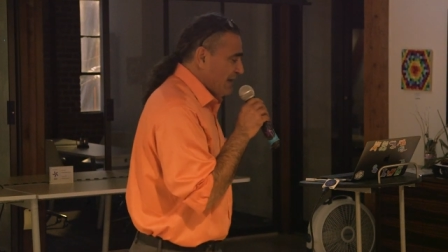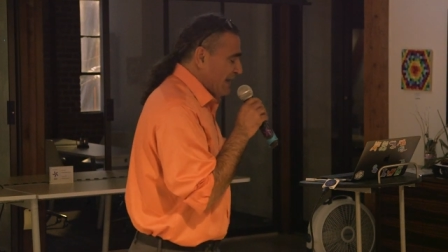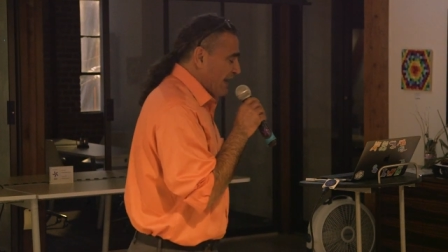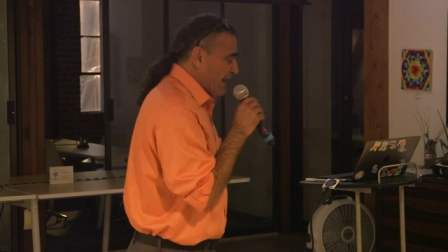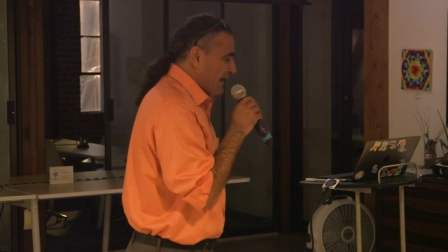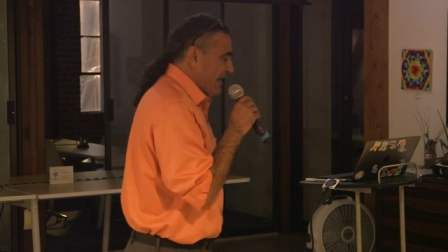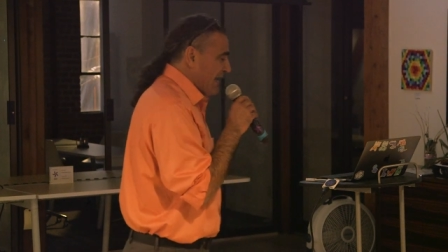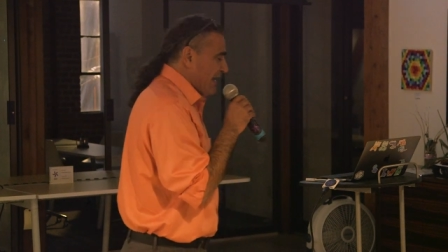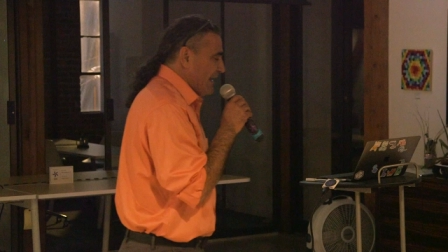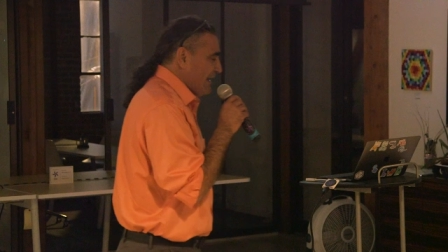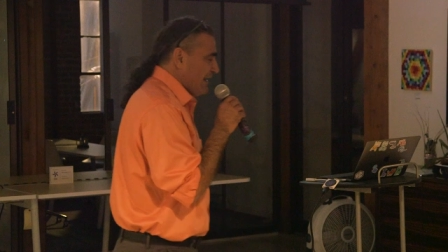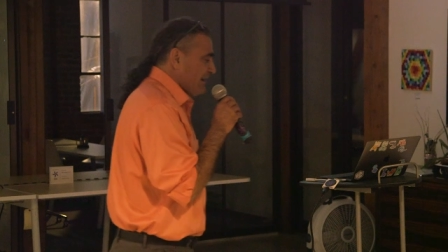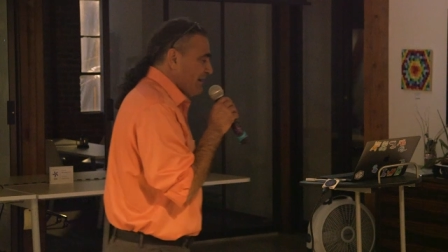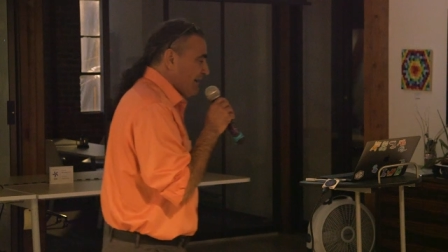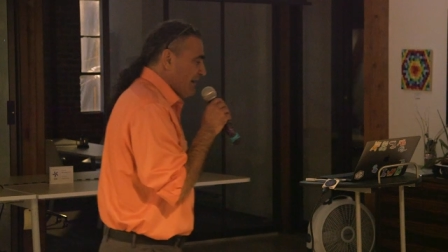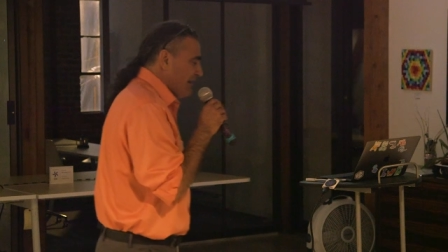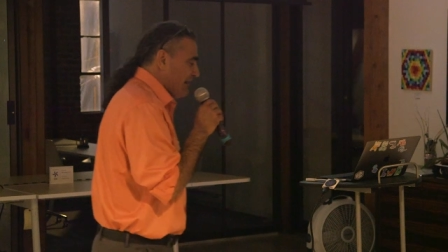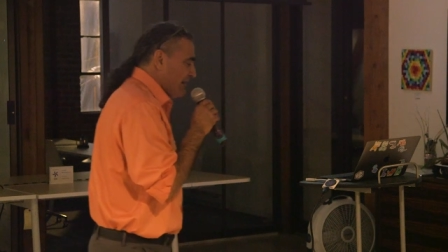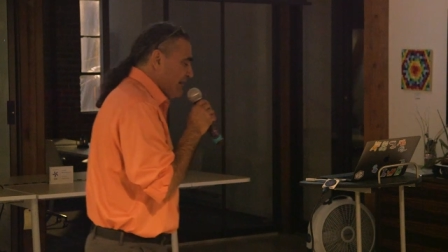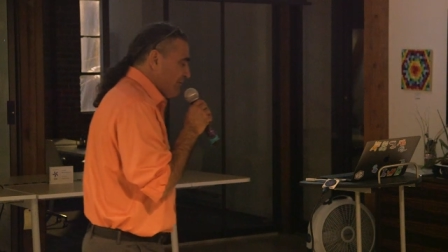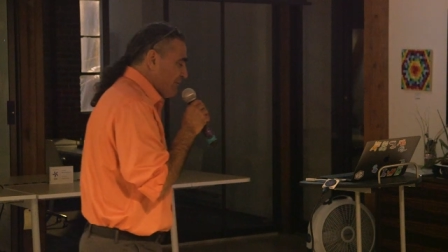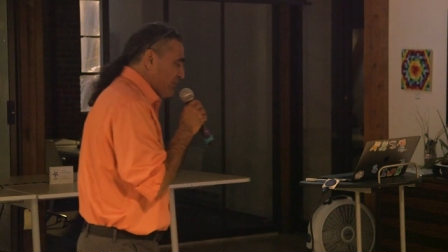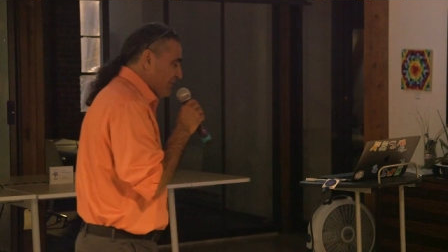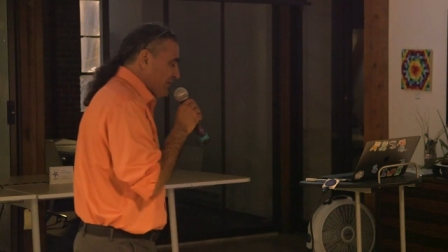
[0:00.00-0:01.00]
a
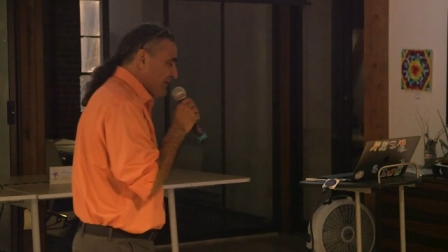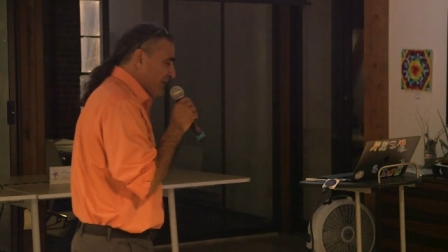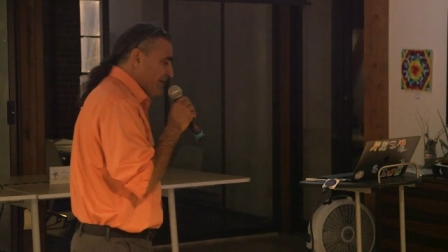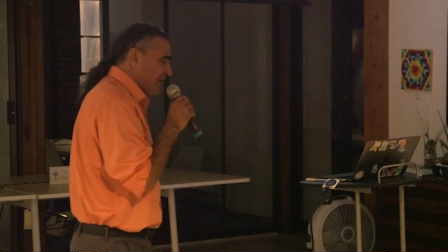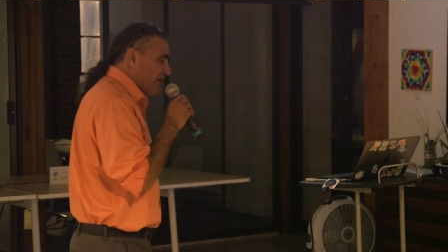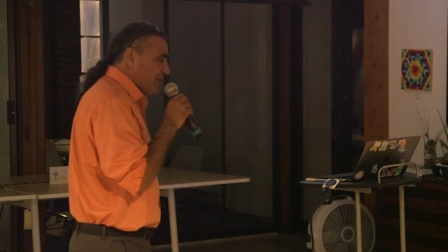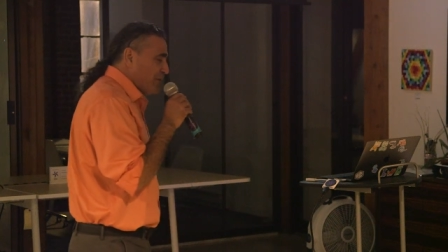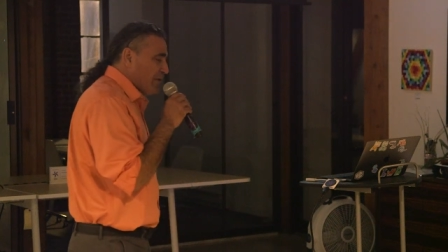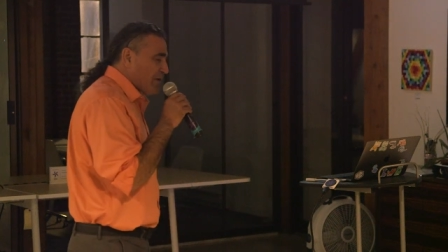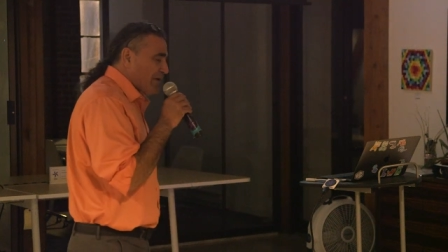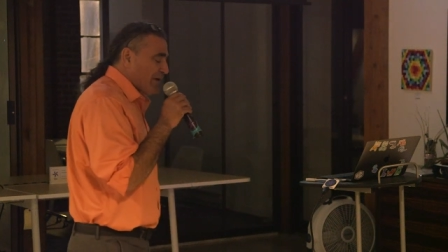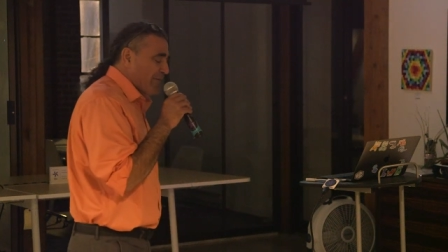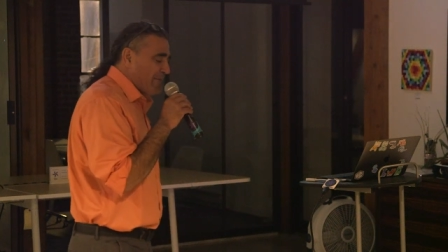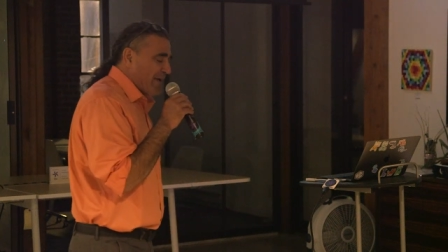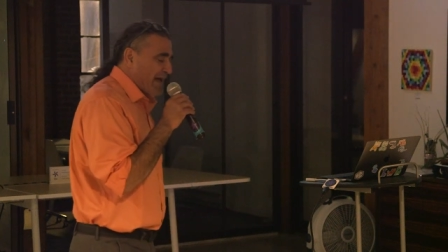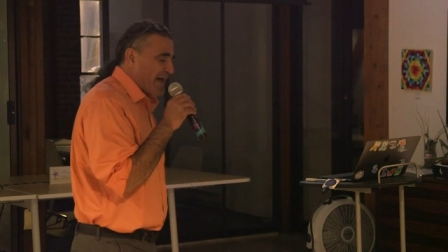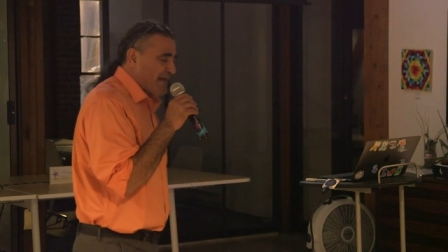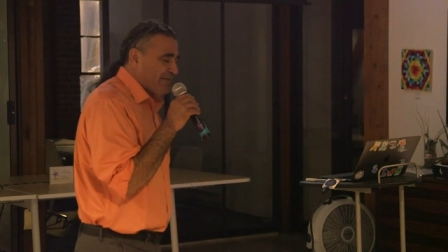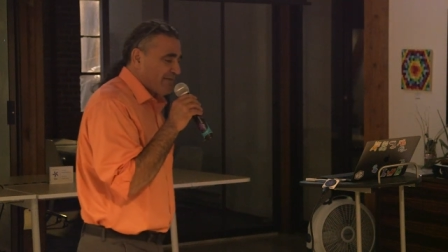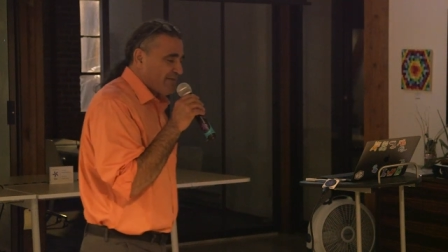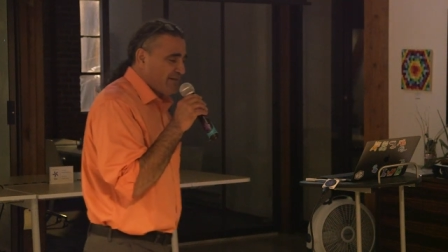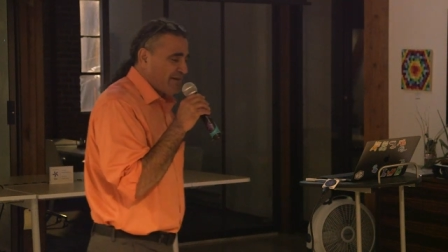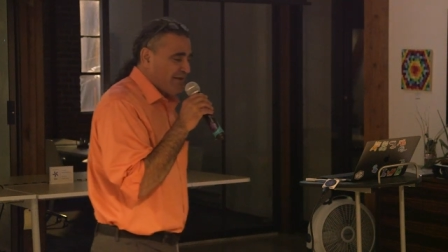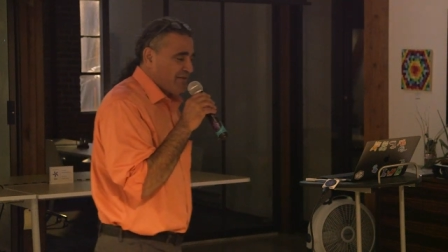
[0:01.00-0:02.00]
uh, predictable
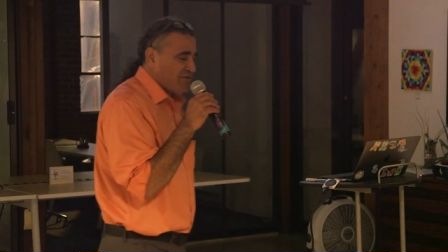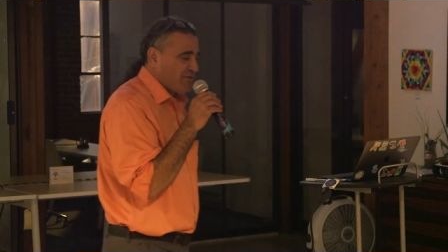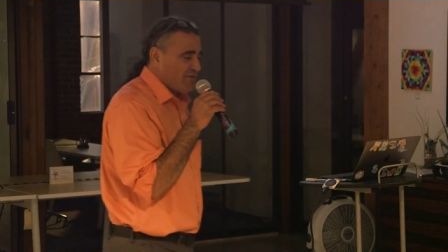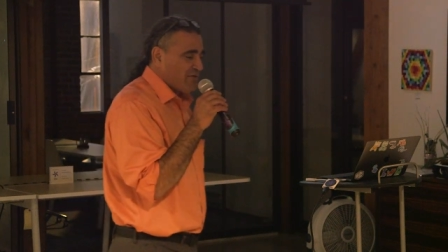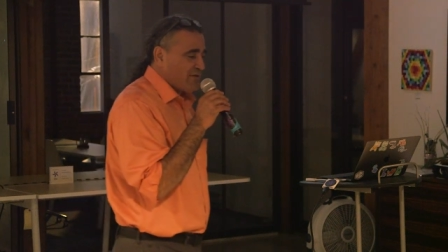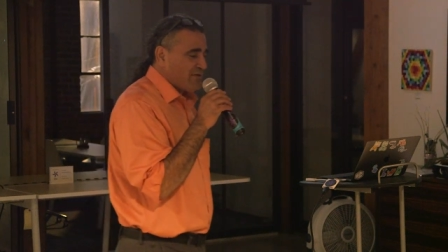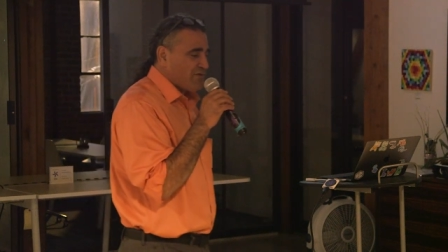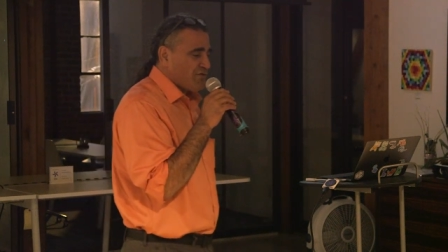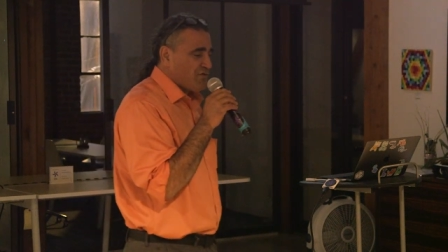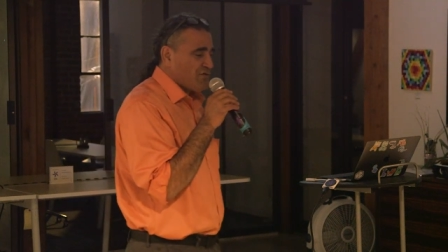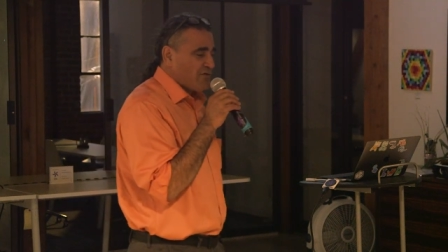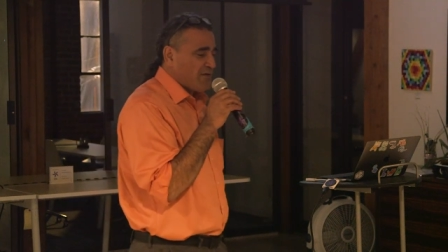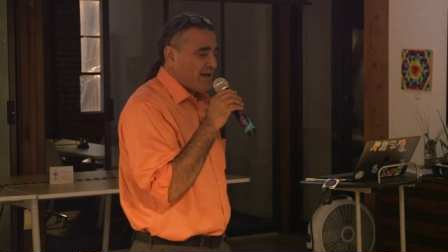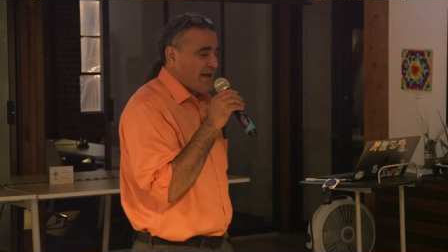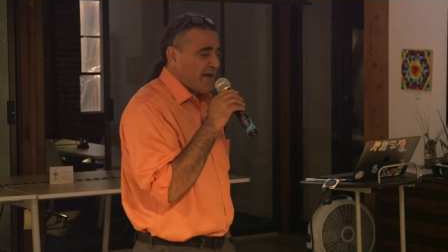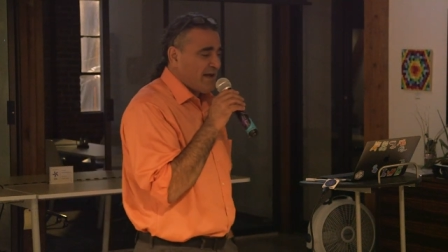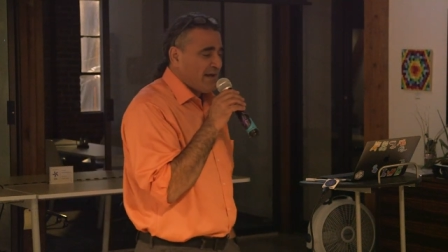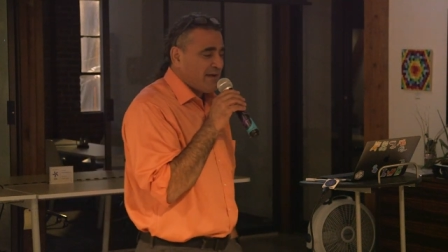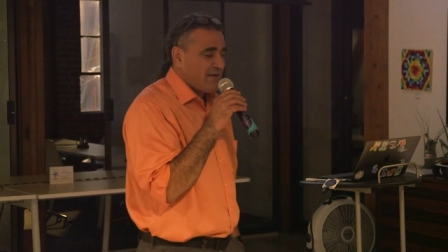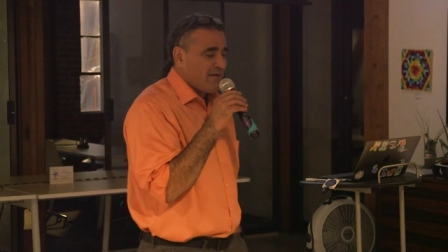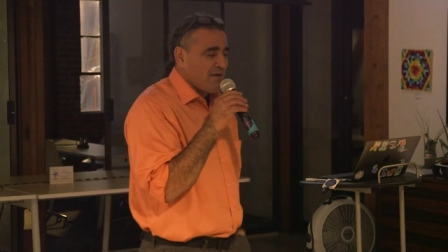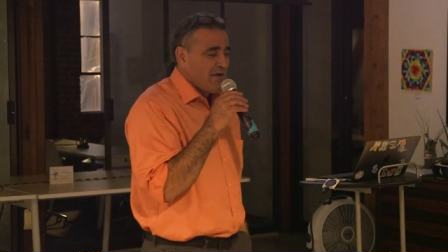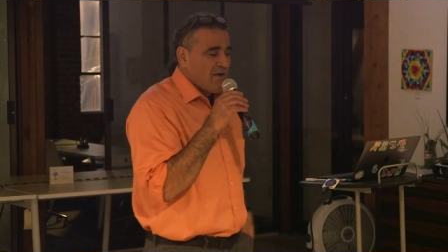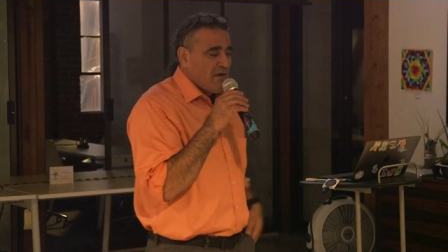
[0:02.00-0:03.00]
capacity to
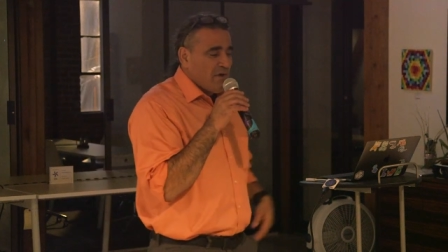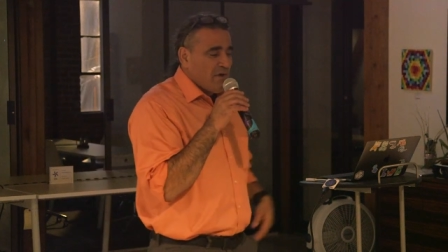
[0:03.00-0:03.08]
entrain,